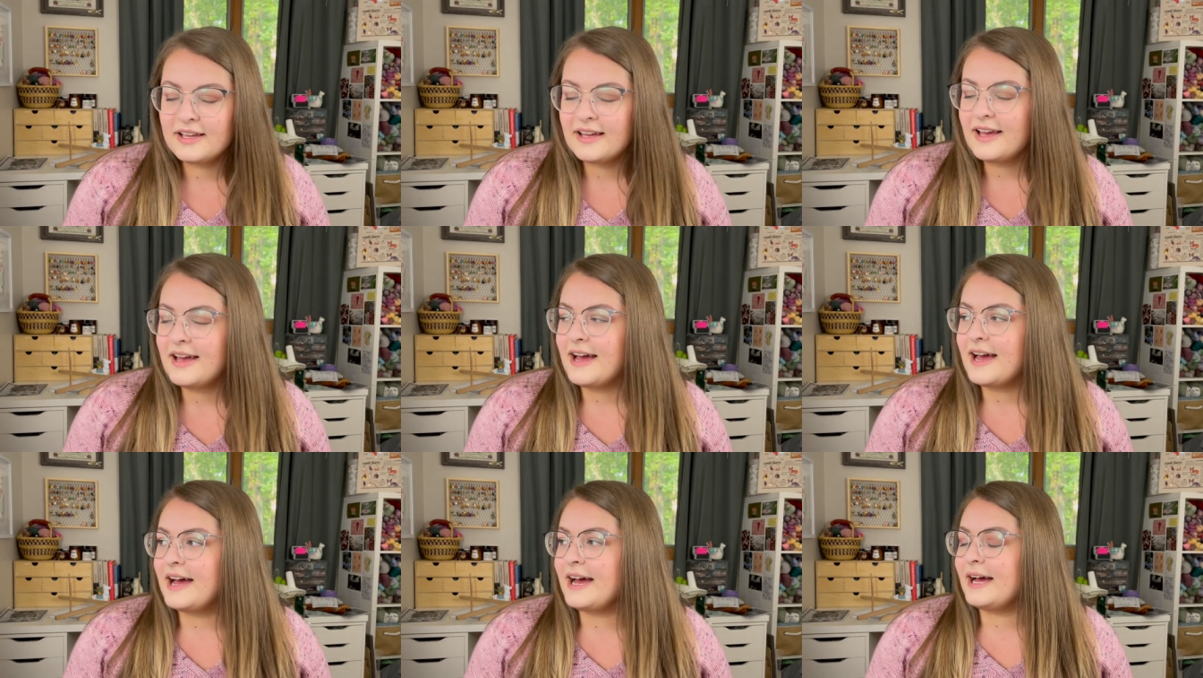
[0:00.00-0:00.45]

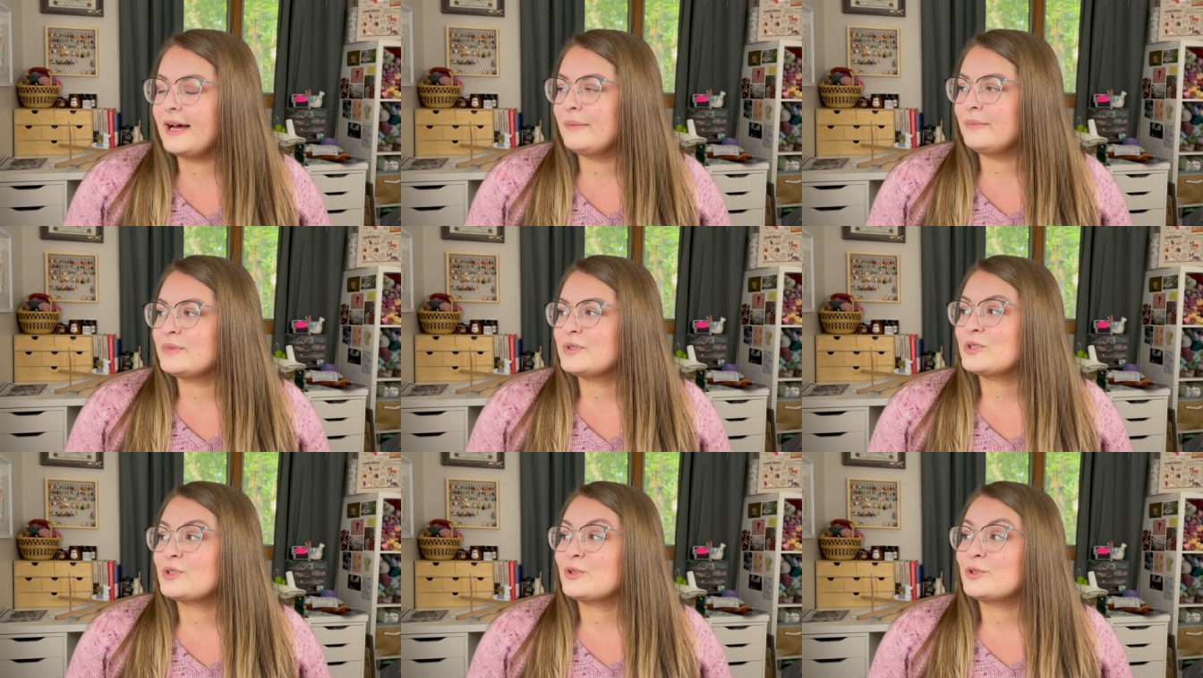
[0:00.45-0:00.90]
Um,
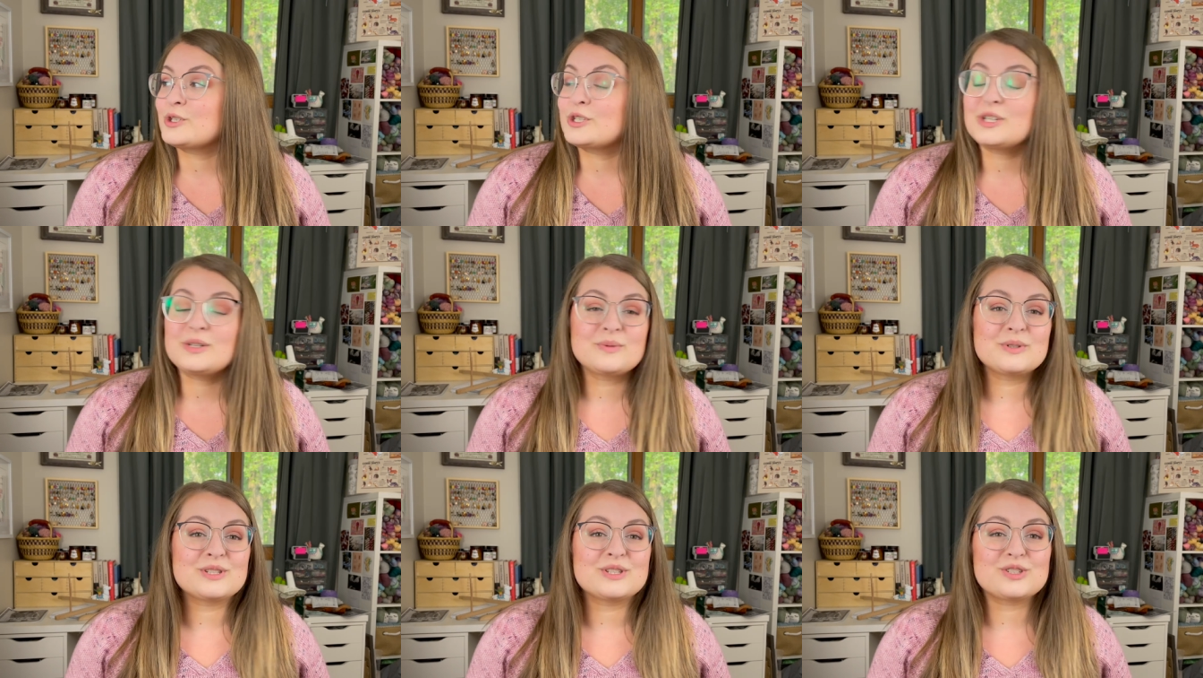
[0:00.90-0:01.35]
so she
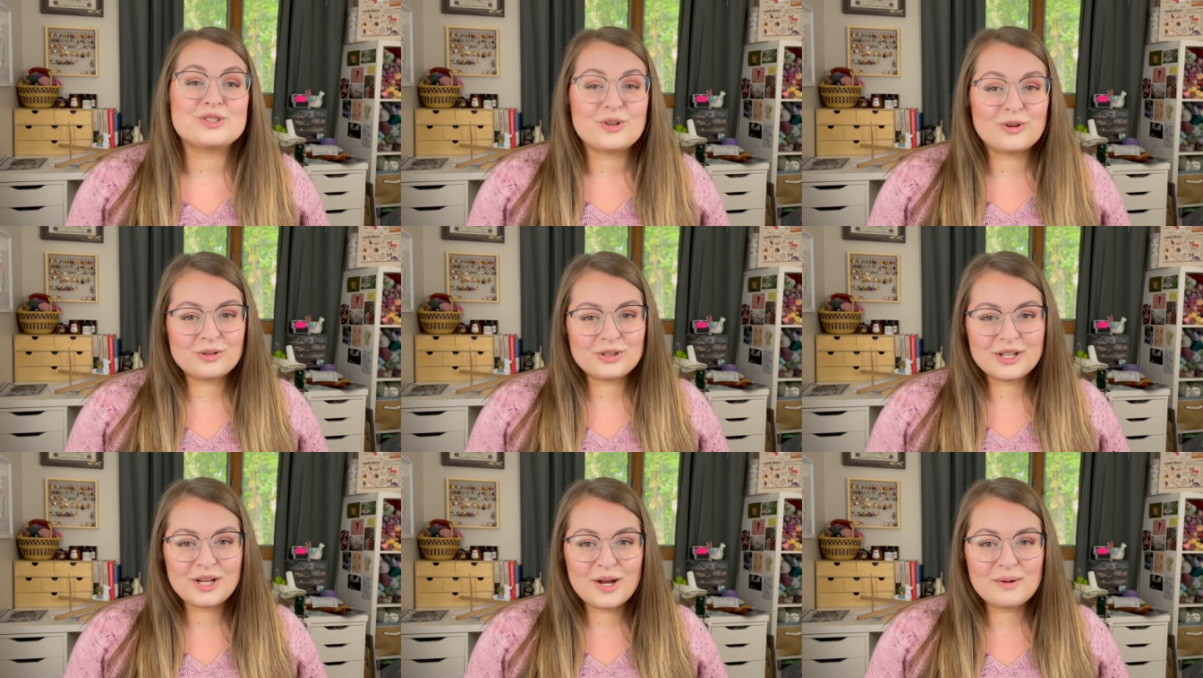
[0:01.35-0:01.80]
was
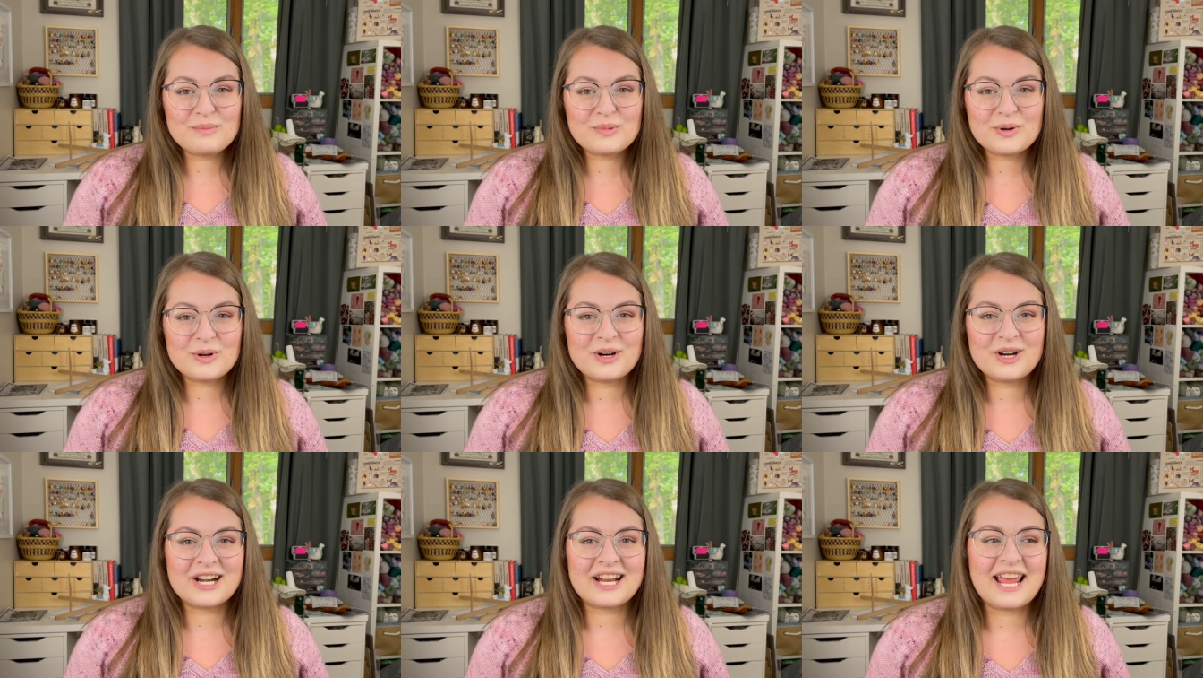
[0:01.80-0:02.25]
totally on
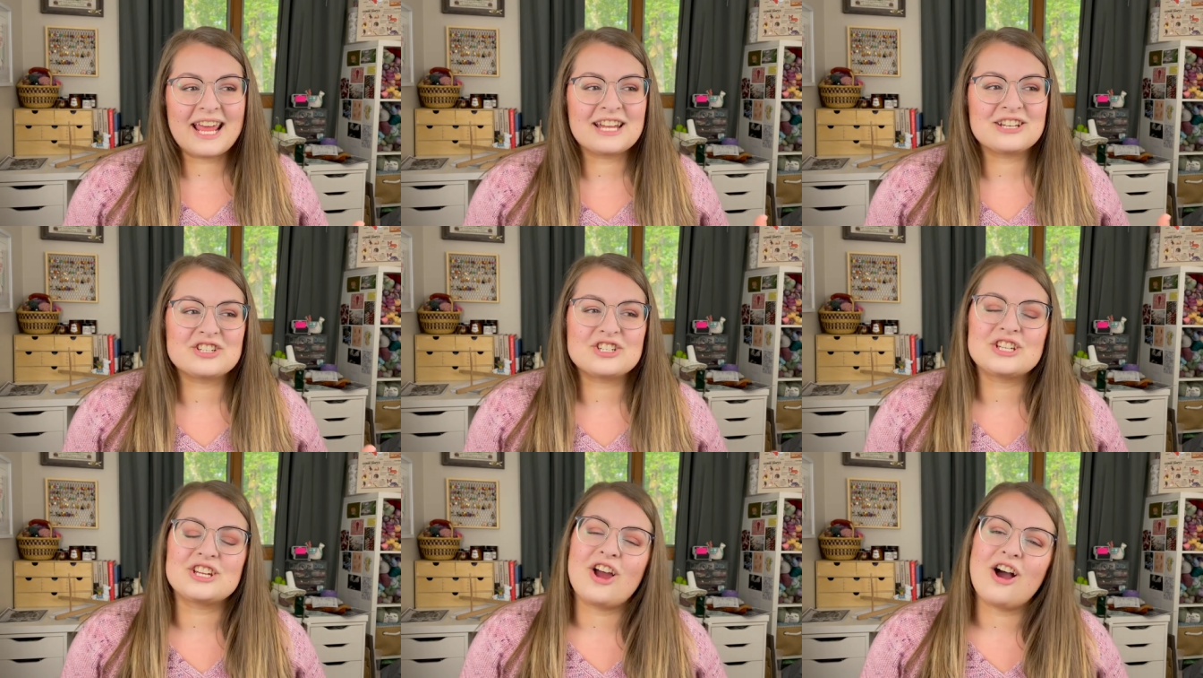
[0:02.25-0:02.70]
board and
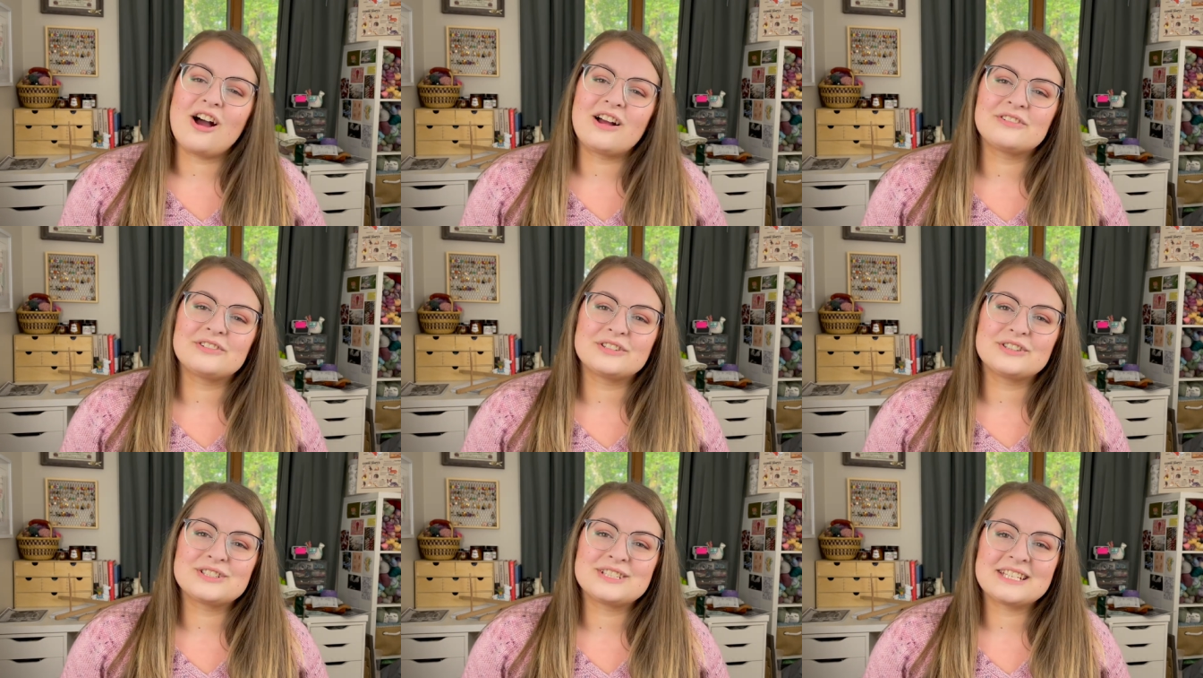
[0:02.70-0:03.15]
she
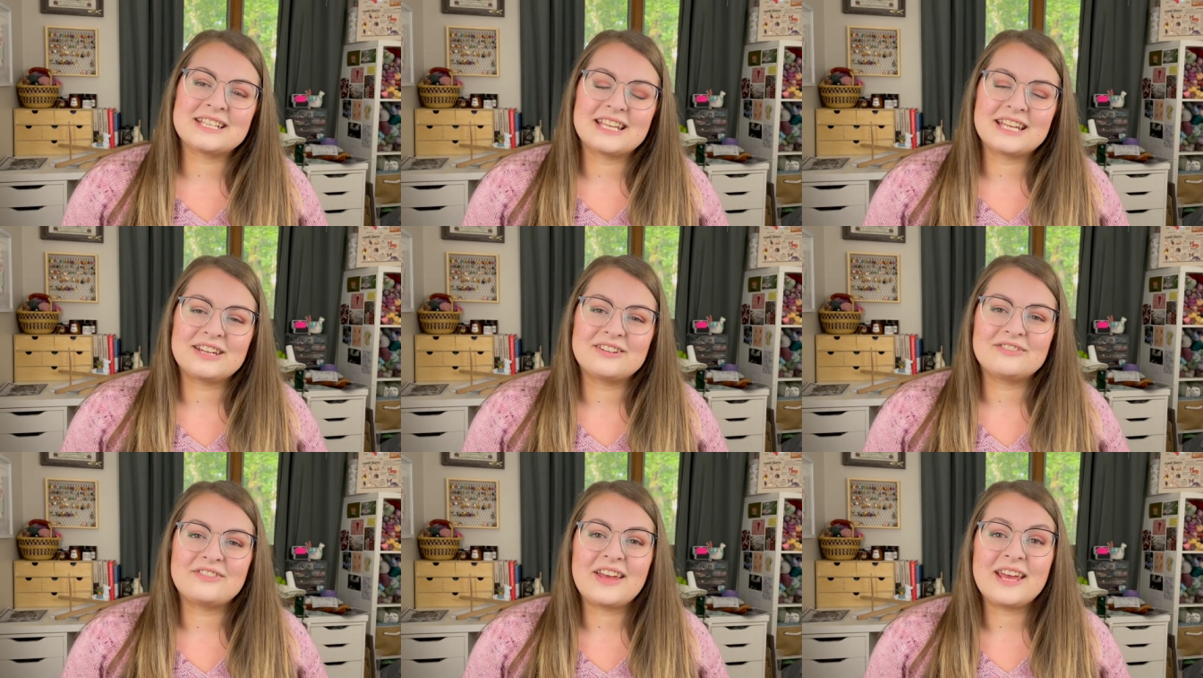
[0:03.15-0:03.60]
offered to give